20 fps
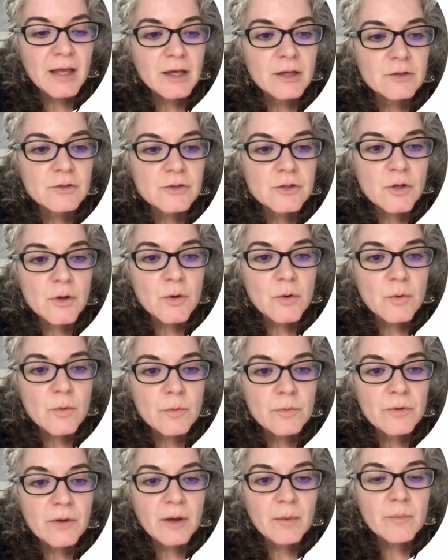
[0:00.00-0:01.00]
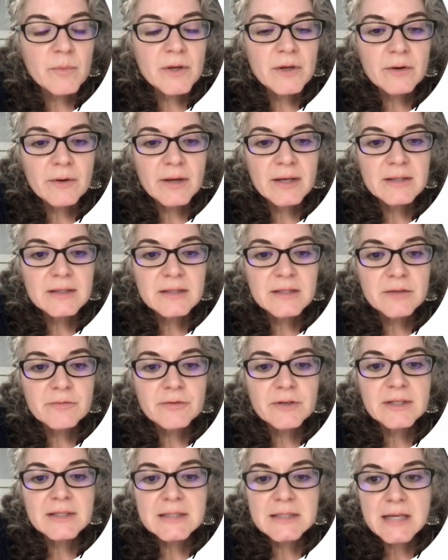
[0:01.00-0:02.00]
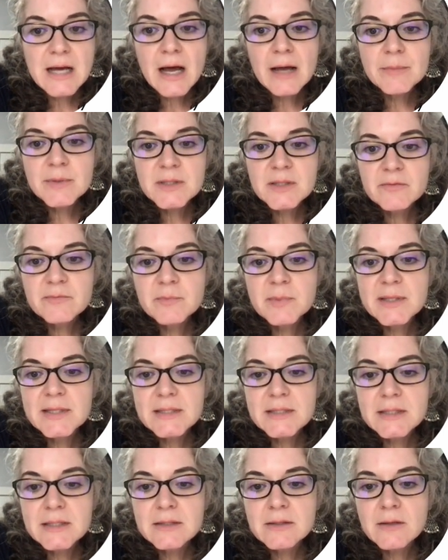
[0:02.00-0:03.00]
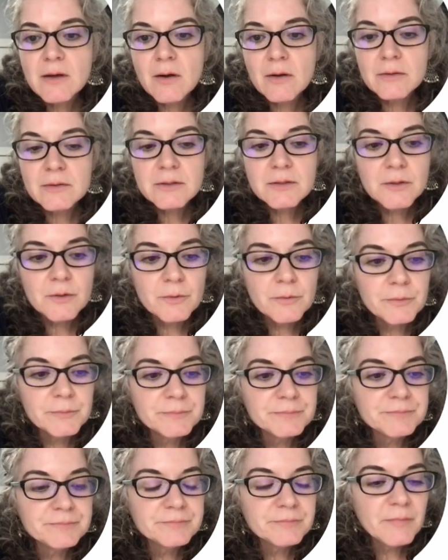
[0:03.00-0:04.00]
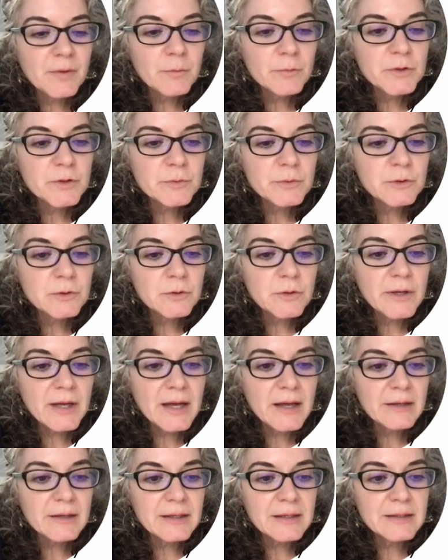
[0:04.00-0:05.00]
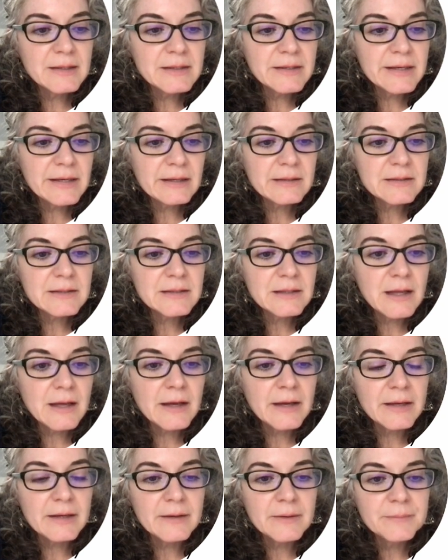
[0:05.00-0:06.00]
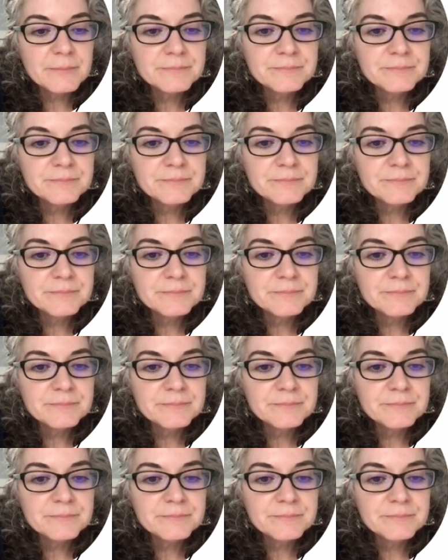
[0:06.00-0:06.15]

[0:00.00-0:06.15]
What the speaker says: So the computer has different types of buses also, which we'll look at in the next slide.